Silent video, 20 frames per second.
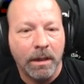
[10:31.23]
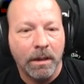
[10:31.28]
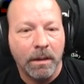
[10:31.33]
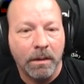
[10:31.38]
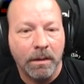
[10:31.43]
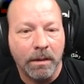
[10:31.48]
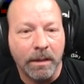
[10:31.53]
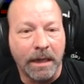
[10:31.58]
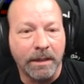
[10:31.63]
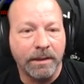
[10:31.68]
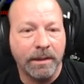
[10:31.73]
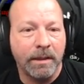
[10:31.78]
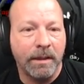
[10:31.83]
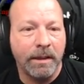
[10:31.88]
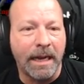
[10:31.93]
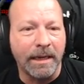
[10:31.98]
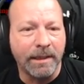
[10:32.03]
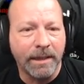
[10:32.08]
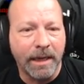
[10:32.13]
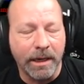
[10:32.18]
that's
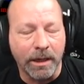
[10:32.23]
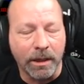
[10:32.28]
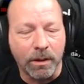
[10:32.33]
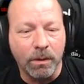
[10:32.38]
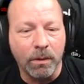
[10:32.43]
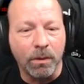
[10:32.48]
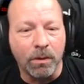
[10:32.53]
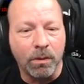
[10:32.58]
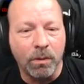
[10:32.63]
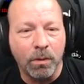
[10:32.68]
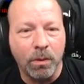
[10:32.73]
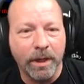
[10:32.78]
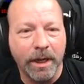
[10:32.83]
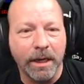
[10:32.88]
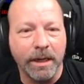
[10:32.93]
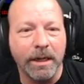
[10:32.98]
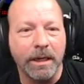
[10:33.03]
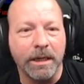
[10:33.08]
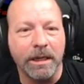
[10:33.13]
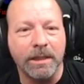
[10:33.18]
that's kind of cool. We're
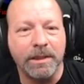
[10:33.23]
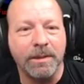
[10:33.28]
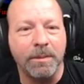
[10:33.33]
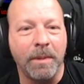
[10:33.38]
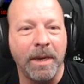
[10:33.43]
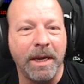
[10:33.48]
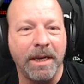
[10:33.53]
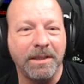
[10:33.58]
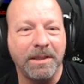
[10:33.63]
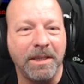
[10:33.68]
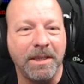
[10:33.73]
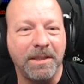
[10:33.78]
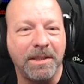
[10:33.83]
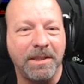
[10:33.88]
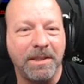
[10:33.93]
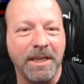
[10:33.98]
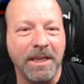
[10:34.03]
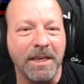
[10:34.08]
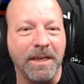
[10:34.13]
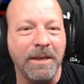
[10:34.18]
getting into some
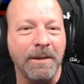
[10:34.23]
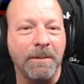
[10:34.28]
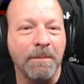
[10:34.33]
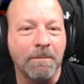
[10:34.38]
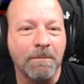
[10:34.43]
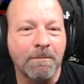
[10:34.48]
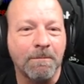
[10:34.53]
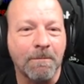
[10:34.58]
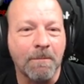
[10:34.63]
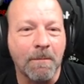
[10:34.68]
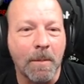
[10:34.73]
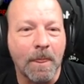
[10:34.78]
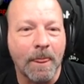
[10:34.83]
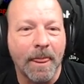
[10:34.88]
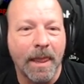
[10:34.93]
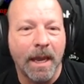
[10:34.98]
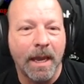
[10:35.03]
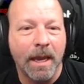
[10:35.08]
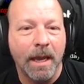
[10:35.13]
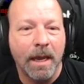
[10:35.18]
ACC,
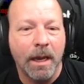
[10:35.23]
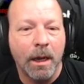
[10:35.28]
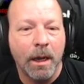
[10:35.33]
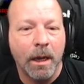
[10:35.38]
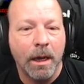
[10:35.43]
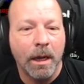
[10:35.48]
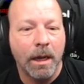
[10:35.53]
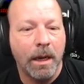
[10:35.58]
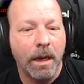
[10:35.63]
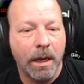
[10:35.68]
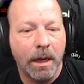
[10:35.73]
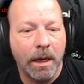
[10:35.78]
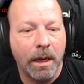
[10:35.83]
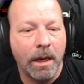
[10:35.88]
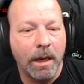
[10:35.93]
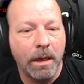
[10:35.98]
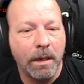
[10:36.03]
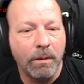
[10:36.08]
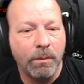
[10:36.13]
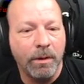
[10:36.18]

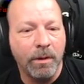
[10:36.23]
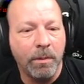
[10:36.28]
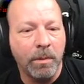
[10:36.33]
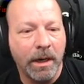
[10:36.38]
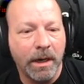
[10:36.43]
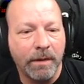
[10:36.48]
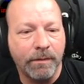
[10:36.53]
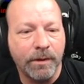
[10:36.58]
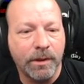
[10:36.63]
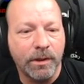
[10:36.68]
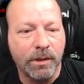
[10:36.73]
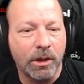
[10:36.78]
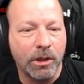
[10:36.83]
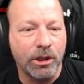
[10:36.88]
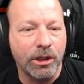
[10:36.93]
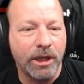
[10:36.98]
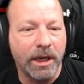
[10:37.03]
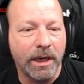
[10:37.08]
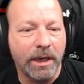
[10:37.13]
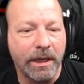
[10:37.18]
and we might have to start
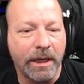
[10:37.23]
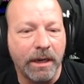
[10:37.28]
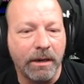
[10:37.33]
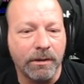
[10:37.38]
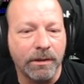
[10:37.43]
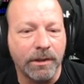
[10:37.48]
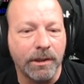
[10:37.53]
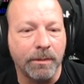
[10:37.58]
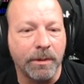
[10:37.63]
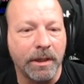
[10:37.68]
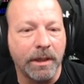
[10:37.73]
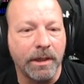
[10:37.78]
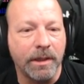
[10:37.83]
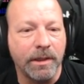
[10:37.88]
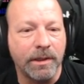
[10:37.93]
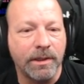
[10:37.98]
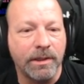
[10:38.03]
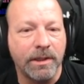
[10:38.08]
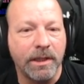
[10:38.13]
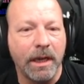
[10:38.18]
checking out some of
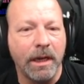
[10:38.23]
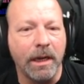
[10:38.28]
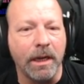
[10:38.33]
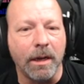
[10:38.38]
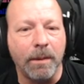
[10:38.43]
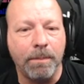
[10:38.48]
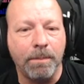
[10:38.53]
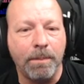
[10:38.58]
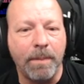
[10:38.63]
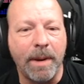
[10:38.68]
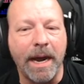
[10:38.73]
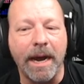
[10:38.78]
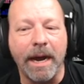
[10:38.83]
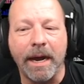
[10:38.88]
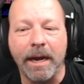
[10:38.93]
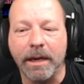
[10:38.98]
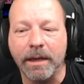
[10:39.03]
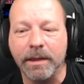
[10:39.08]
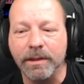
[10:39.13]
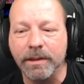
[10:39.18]
these setup
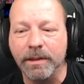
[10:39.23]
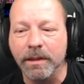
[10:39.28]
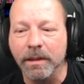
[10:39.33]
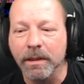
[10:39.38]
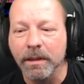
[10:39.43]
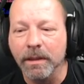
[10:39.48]
packs